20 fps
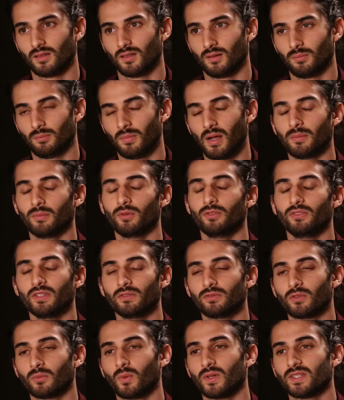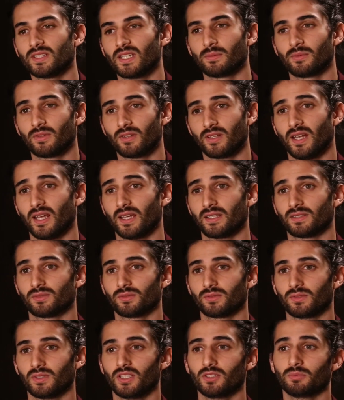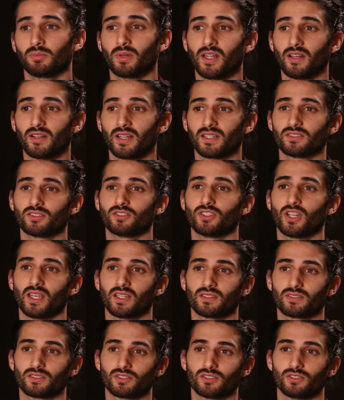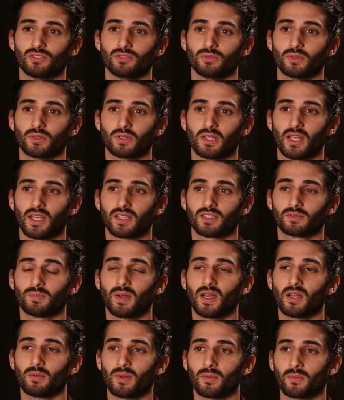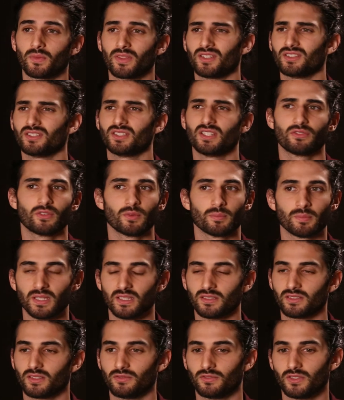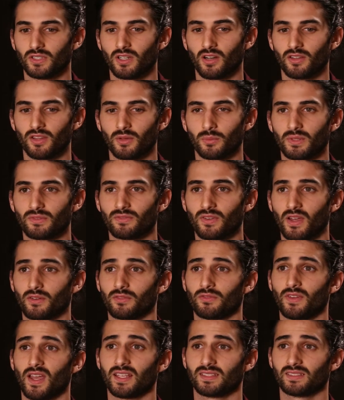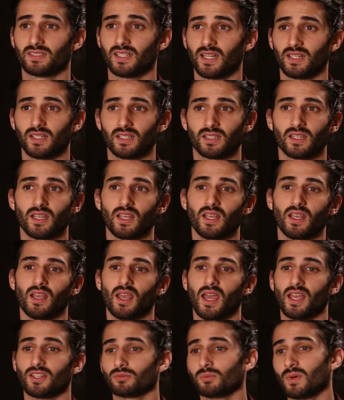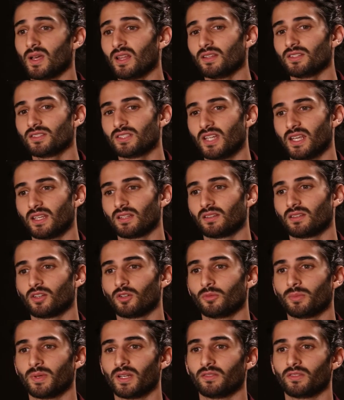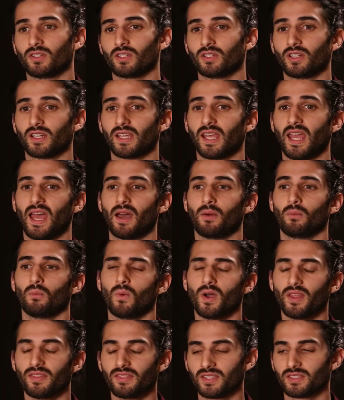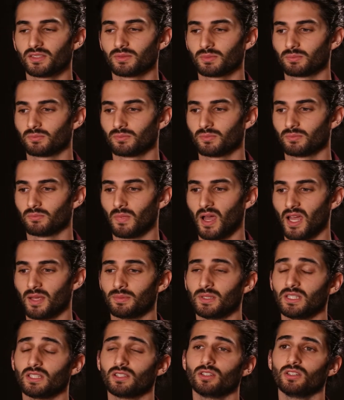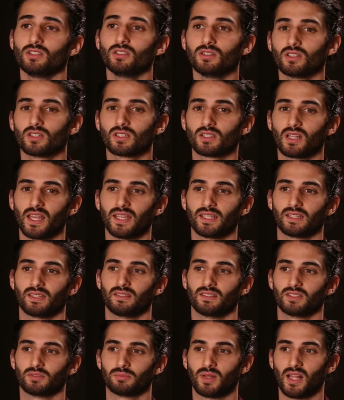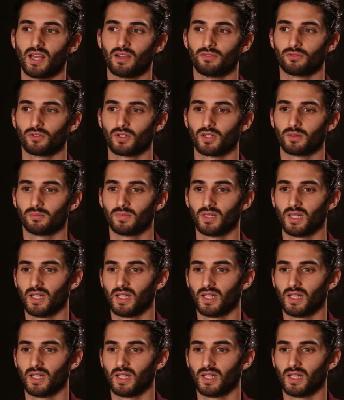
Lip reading: By moving from one table to the next, each player gets a chance to experiment with a different piece of VR that we found fascinating, as well as take a little bit of a look at what this IP could look like in this platform.